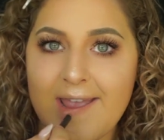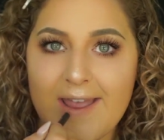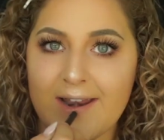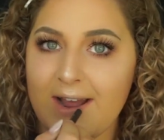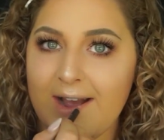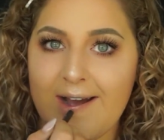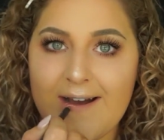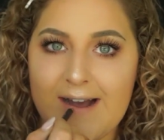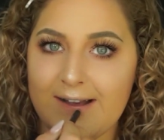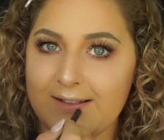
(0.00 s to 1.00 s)
And I
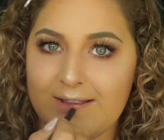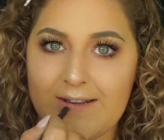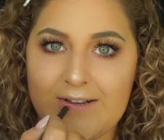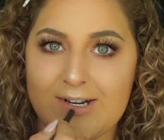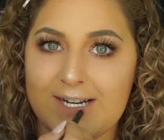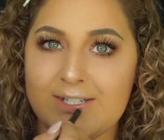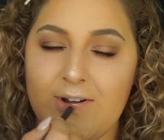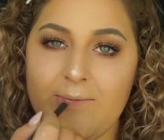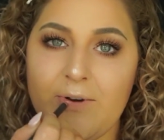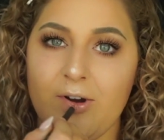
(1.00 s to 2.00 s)
like, you guys know
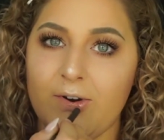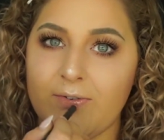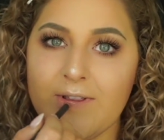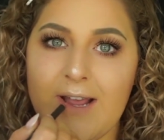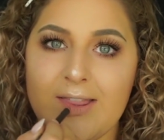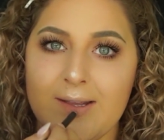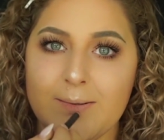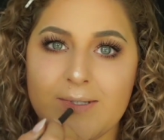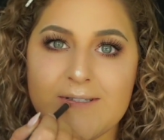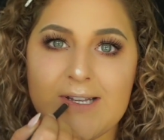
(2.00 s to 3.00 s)
I'm gonna overline them
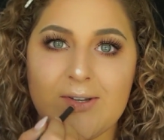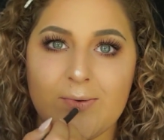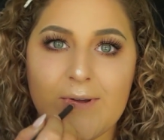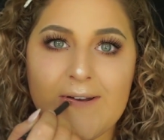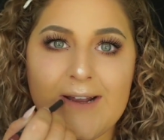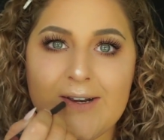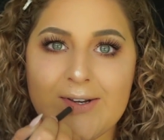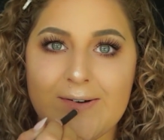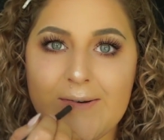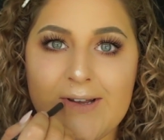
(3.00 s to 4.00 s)
because that's what I
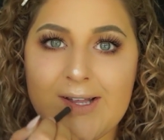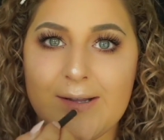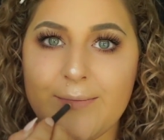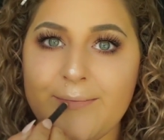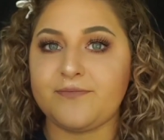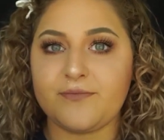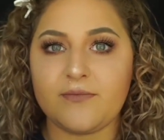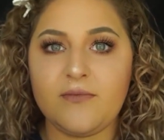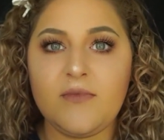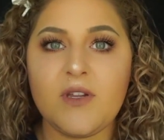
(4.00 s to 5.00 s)
do.
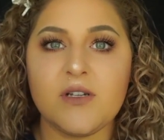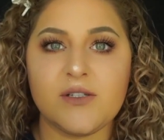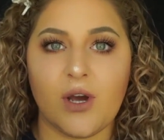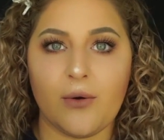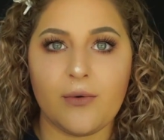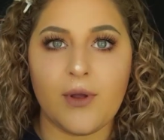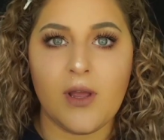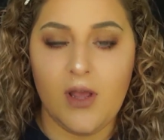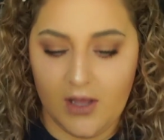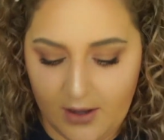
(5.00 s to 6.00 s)
So
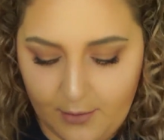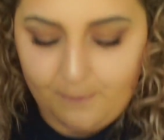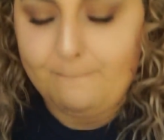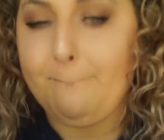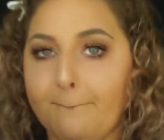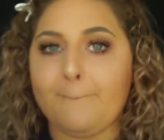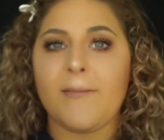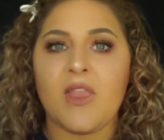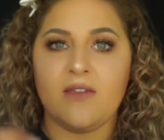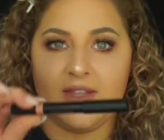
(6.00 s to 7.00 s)

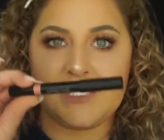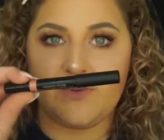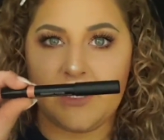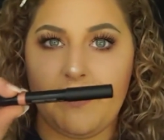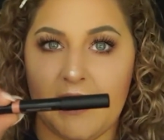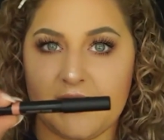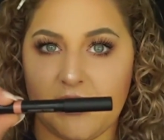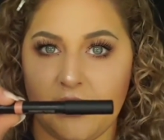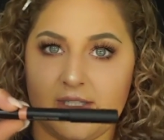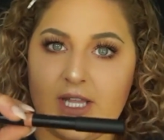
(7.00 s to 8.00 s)
this is what the pencil
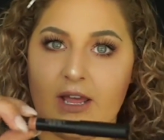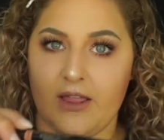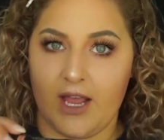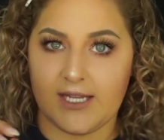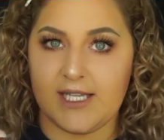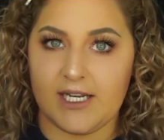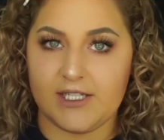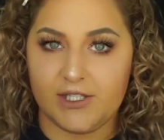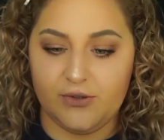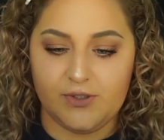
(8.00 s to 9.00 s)
looks like. Like I said,
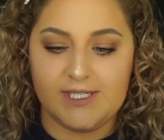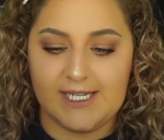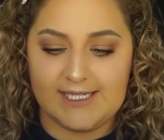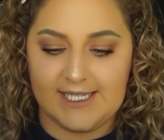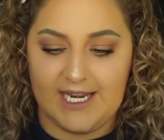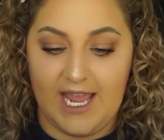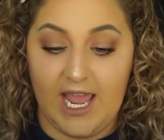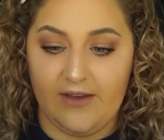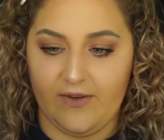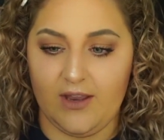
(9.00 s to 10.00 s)
it's Nude Sticks in
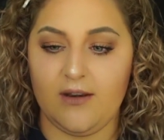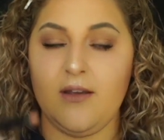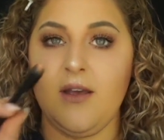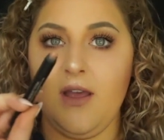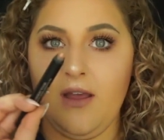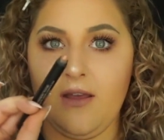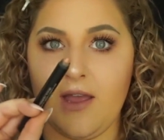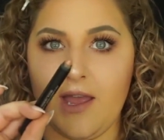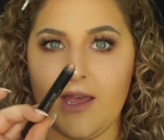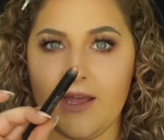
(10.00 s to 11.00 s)
Haven.
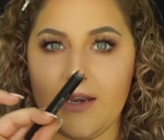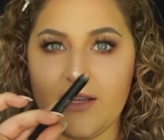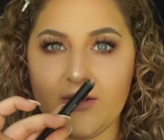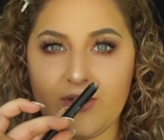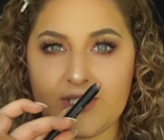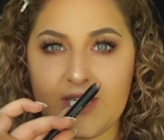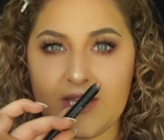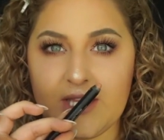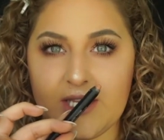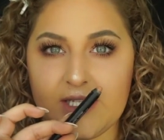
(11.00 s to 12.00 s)
And it looks
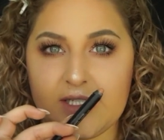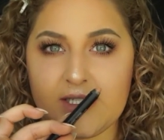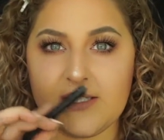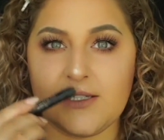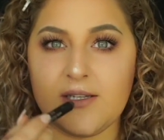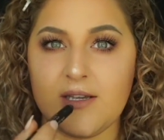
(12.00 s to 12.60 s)
like this.